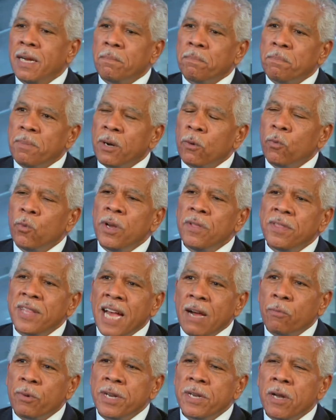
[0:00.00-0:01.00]
But with that,
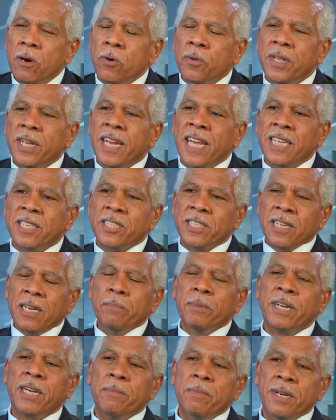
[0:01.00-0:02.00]
we know that in some
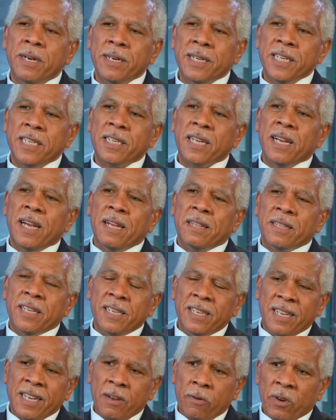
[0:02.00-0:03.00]
communities,
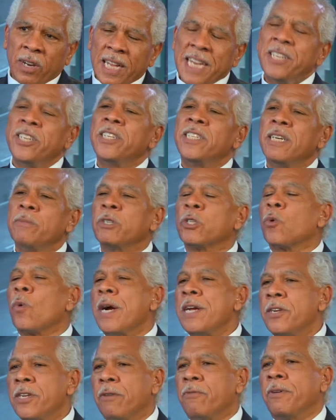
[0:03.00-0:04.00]
the relationship is
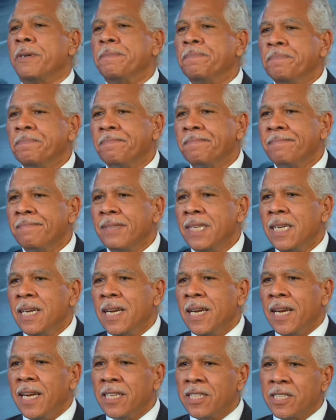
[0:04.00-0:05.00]
quite different.
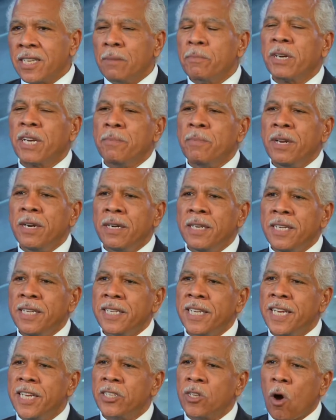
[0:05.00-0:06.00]
In some communities,
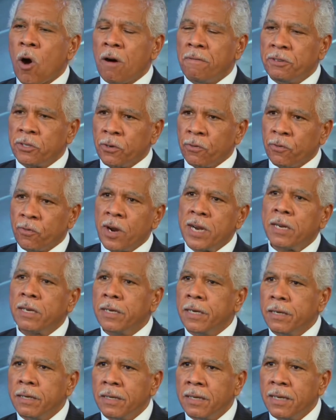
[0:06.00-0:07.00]
he's officer friendly.
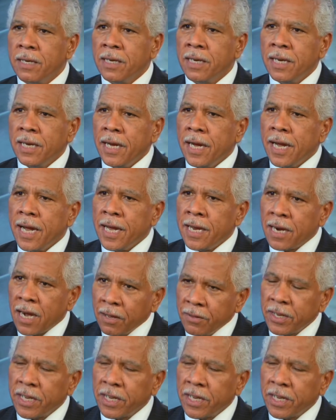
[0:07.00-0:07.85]
In other